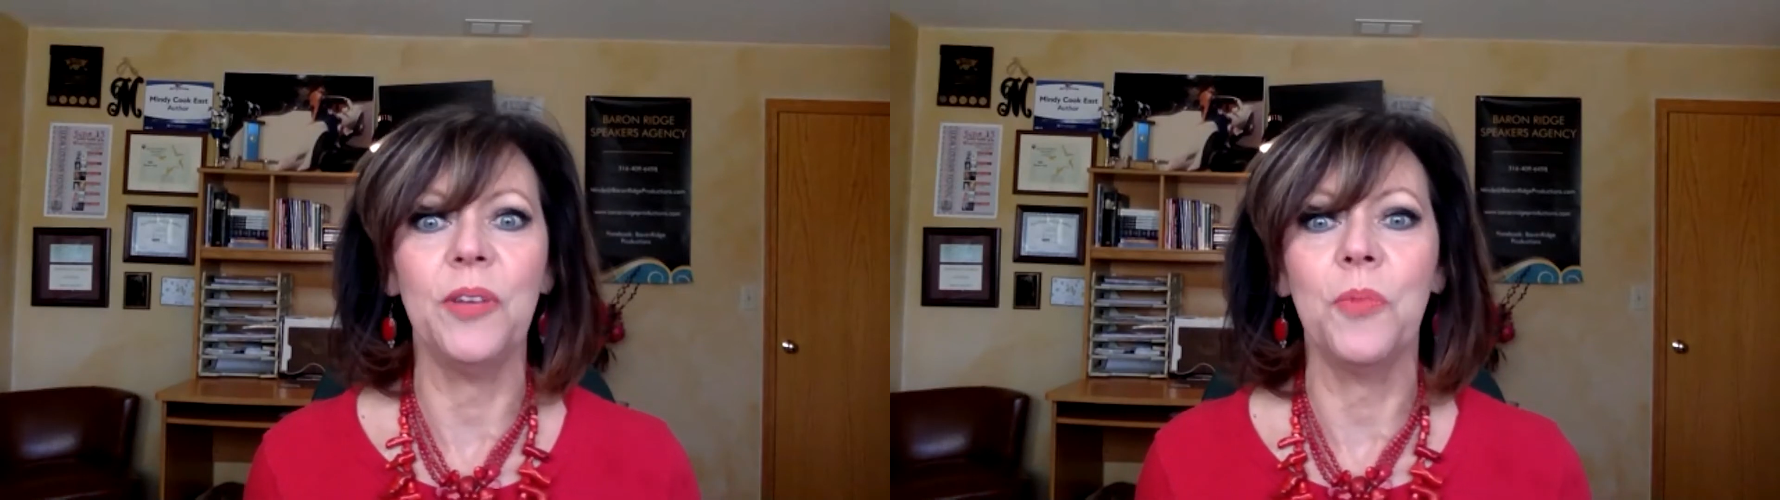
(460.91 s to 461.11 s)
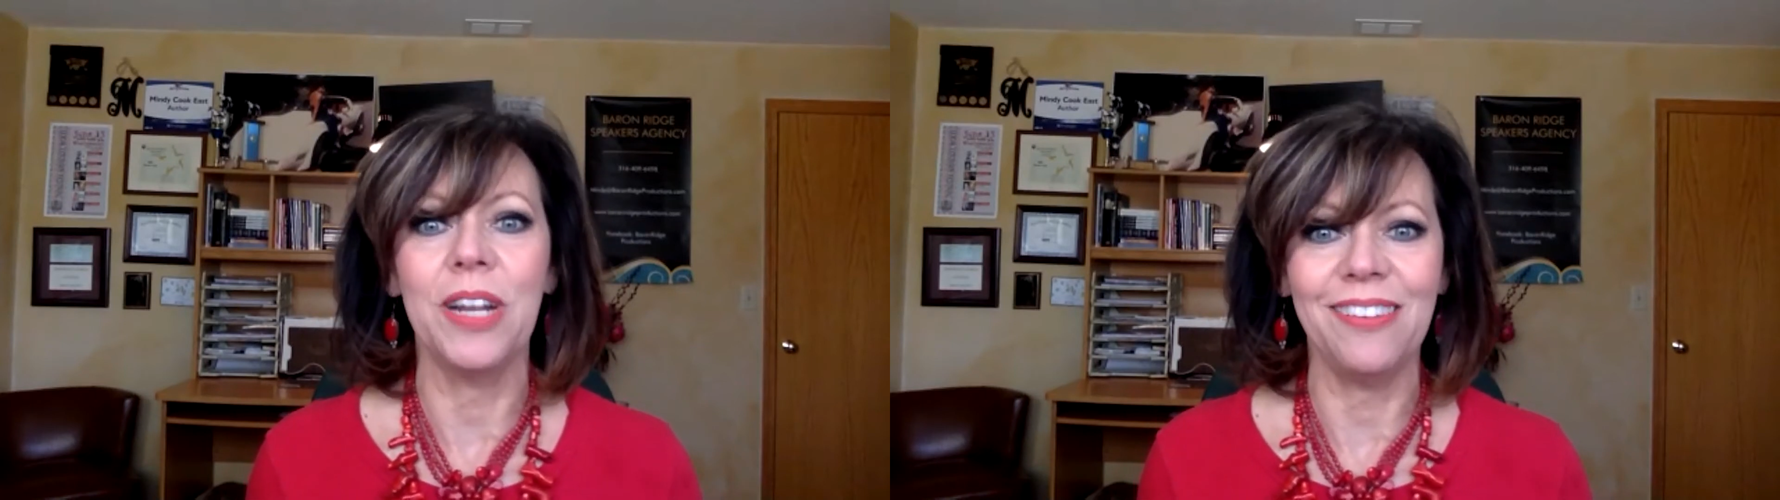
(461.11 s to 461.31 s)
and
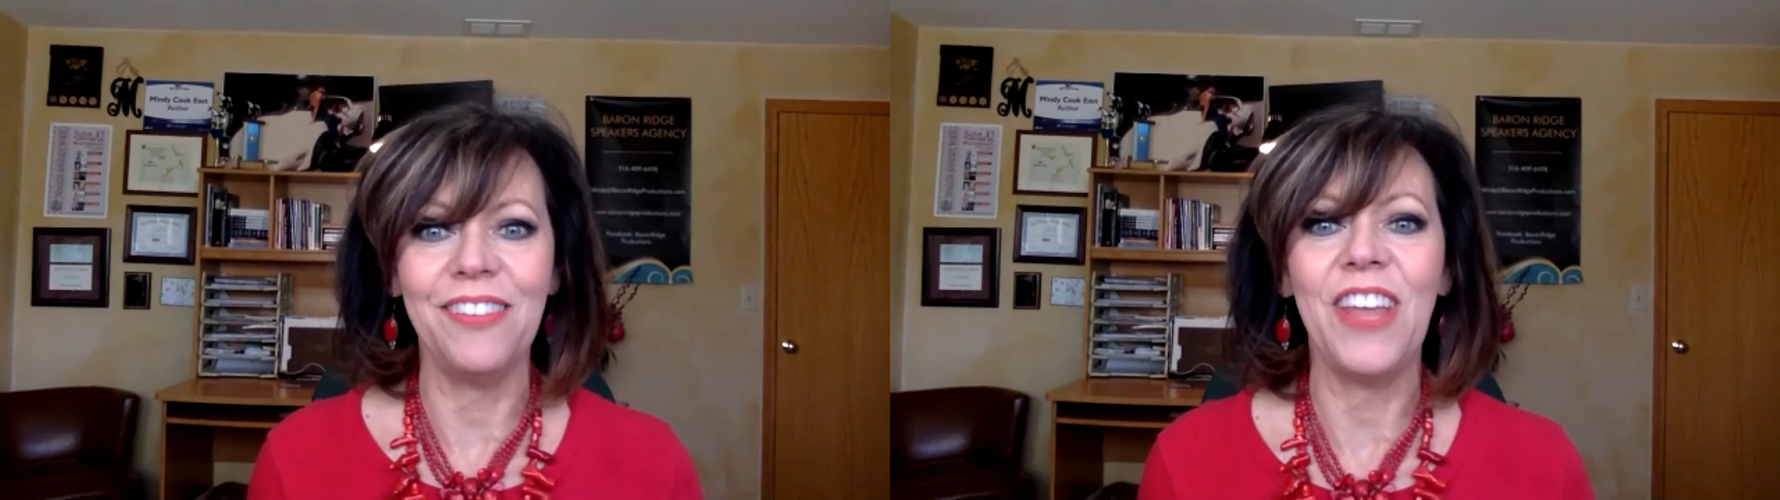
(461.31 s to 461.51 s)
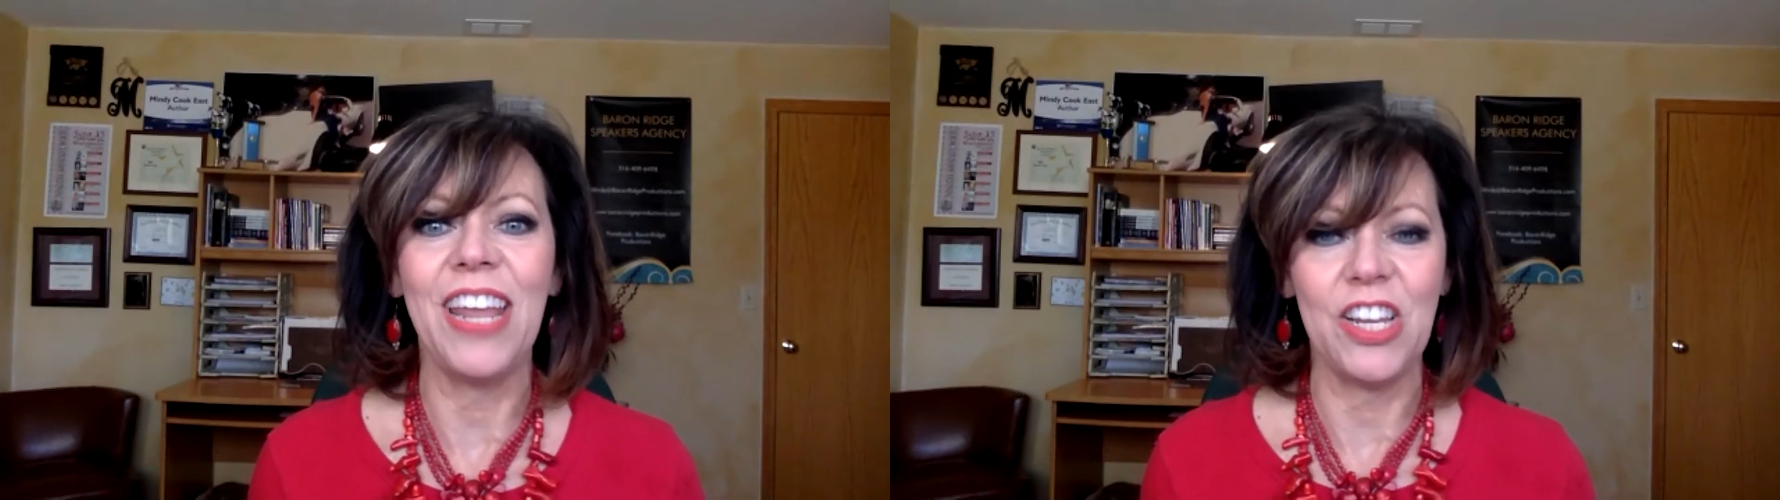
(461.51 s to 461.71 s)
what is
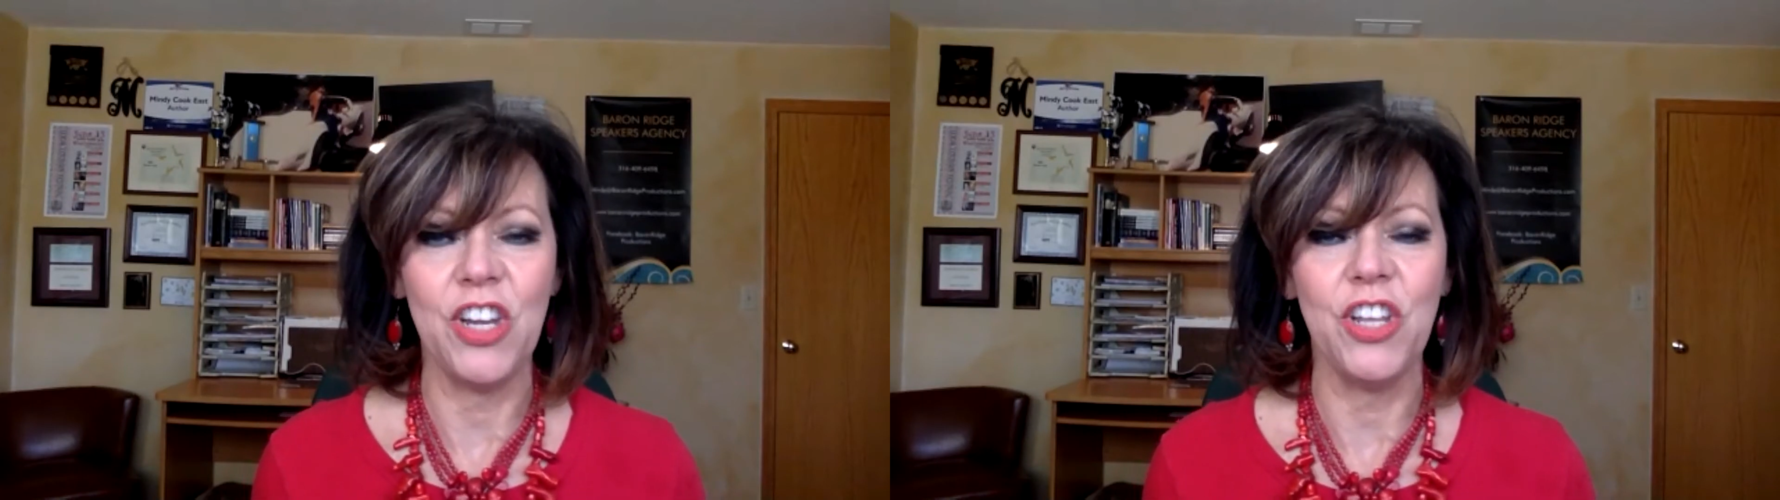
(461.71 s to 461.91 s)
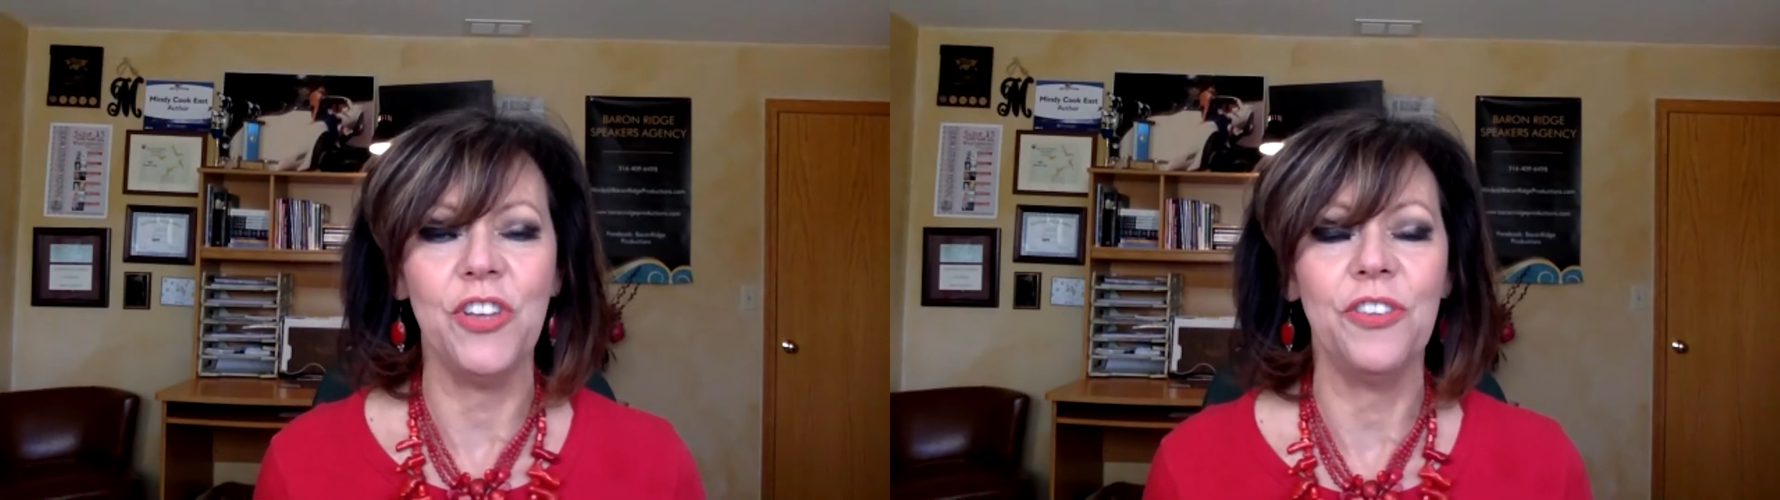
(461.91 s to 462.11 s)
fake
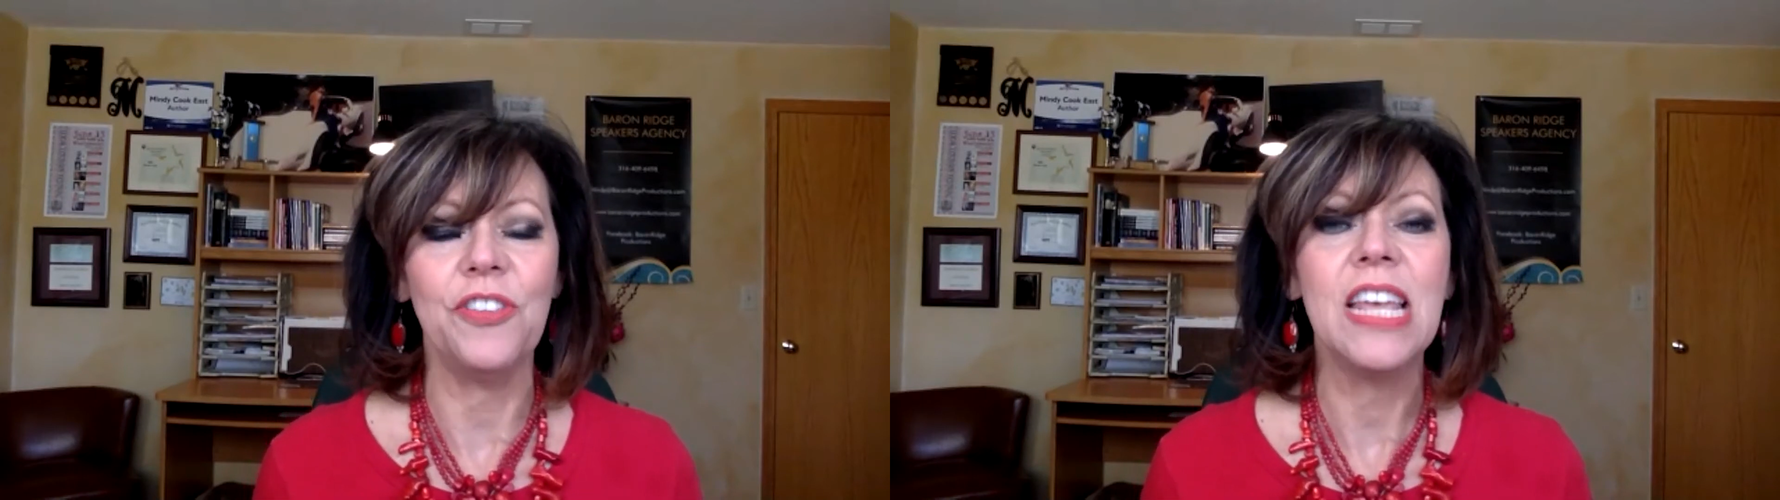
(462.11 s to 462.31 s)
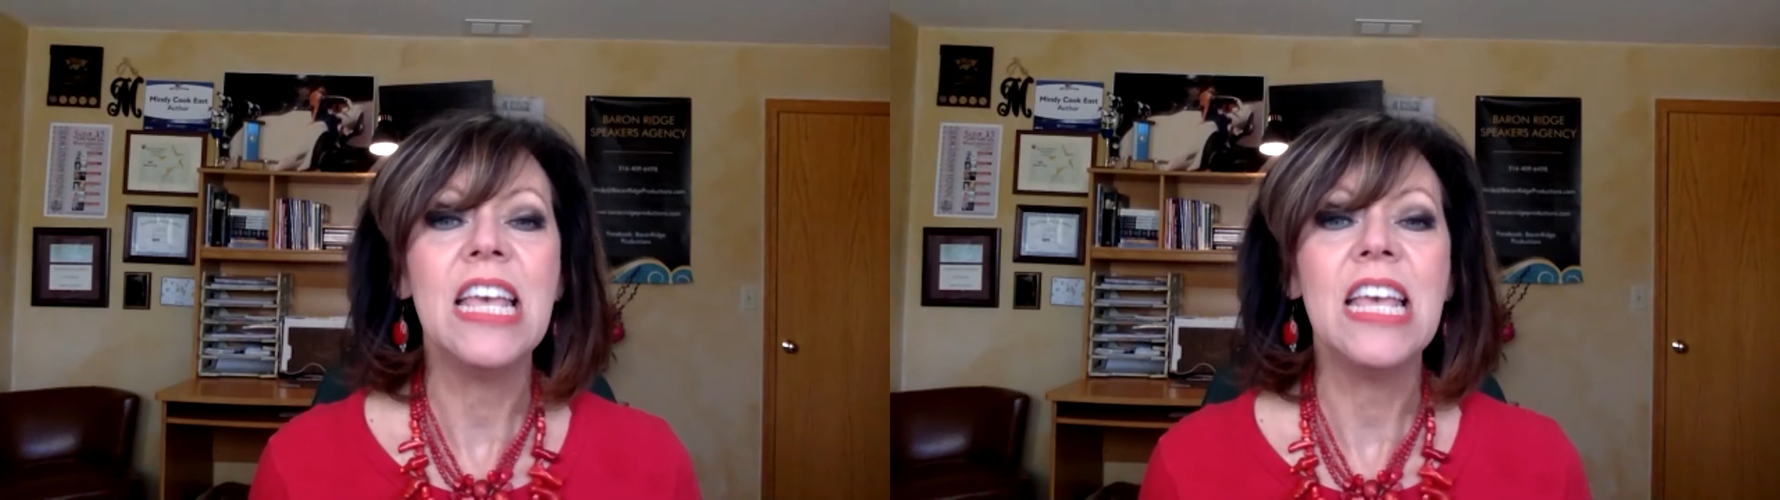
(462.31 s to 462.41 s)
news.